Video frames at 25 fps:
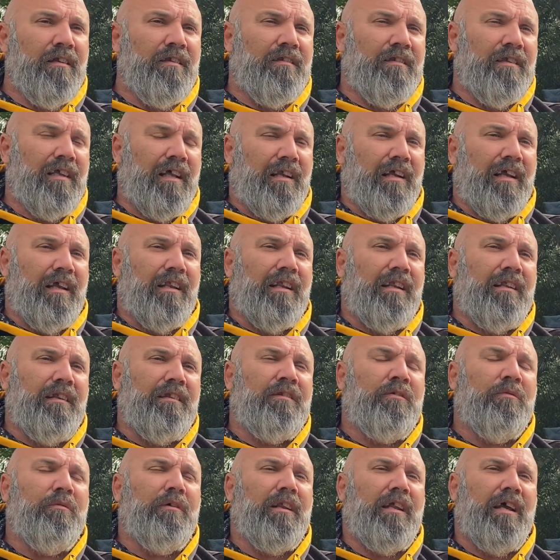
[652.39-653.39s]
that
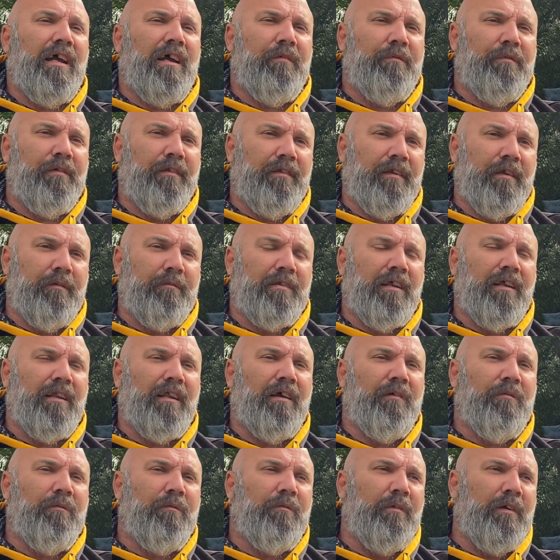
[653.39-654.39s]
to allow for them, so
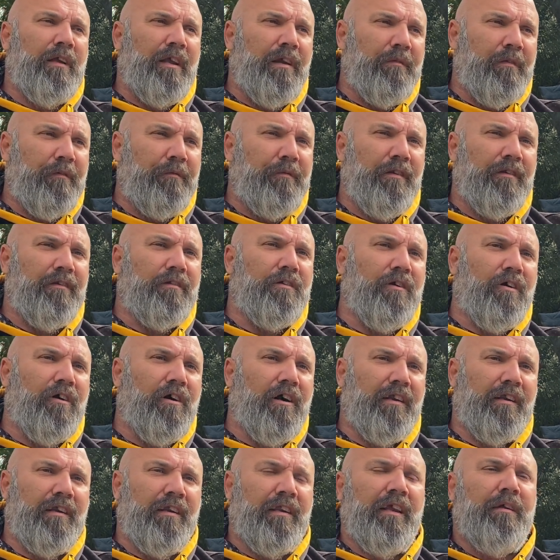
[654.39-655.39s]
that everything's
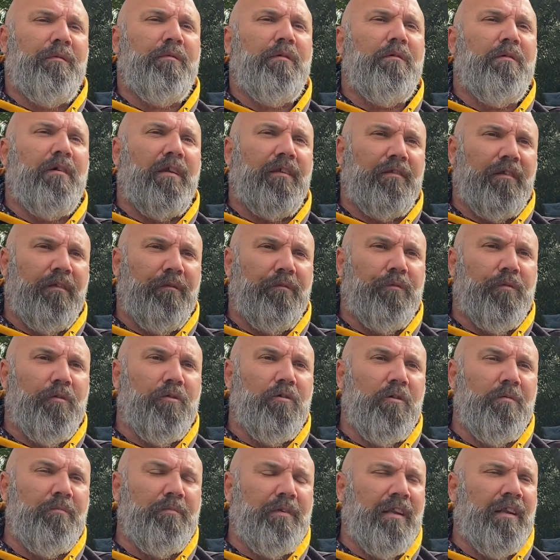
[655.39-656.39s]
guided, everyone's
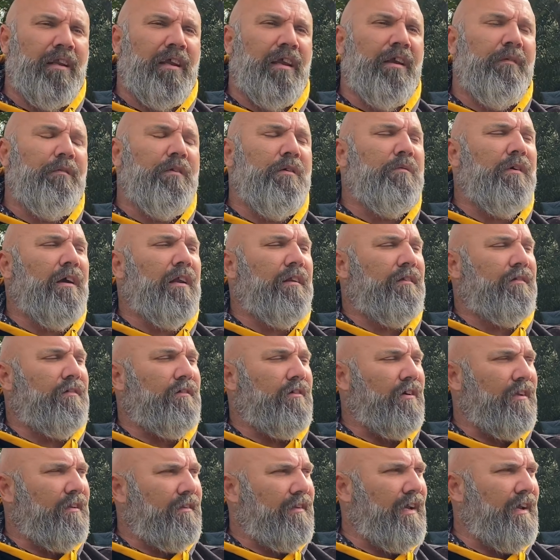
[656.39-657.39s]
informed, and everyone's
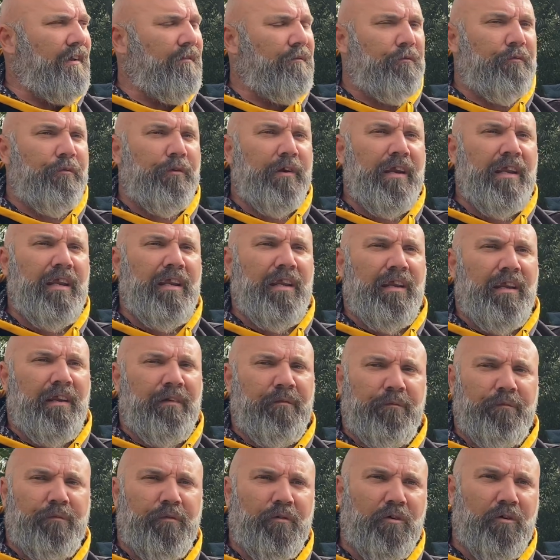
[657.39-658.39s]
got that free,
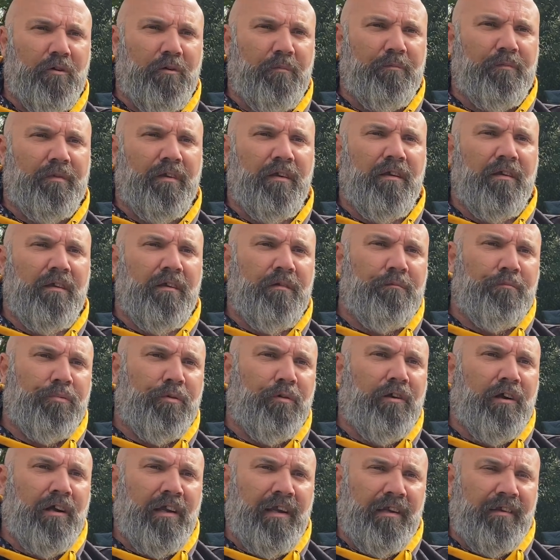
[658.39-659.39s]
informed
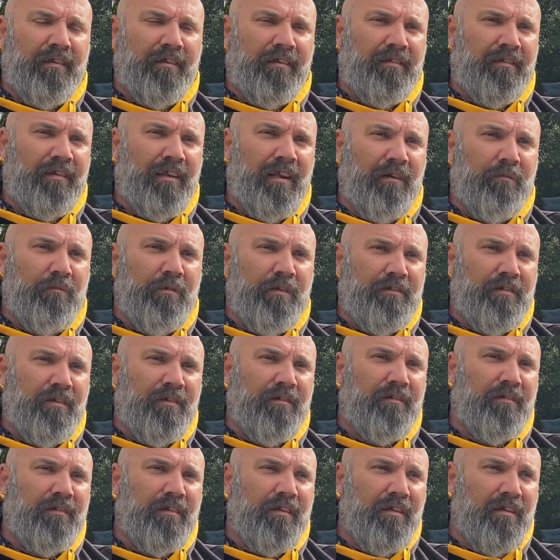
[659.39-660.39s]
prior consent, which
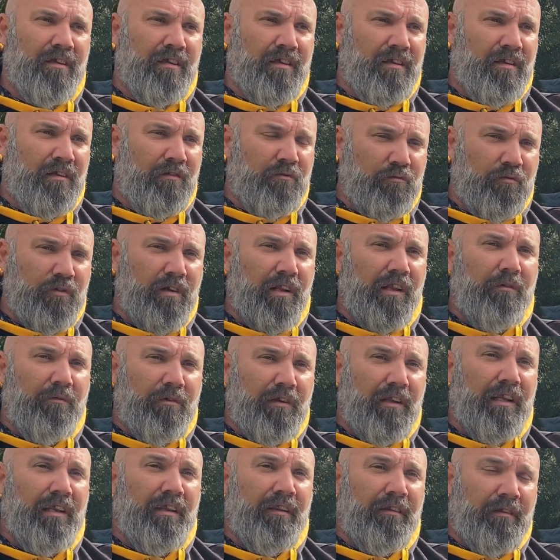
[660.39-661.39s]
is
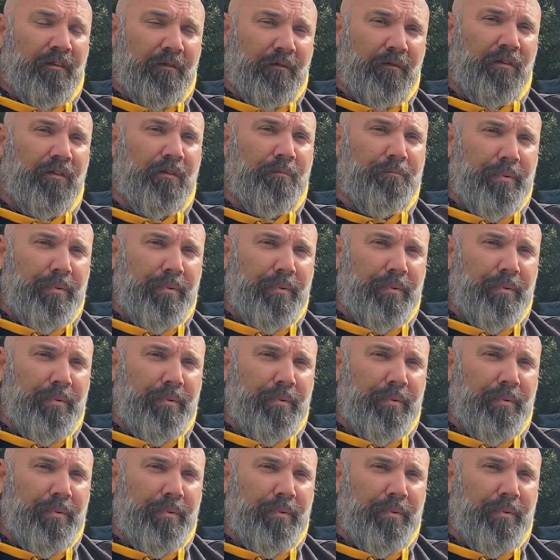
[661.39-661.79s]
really the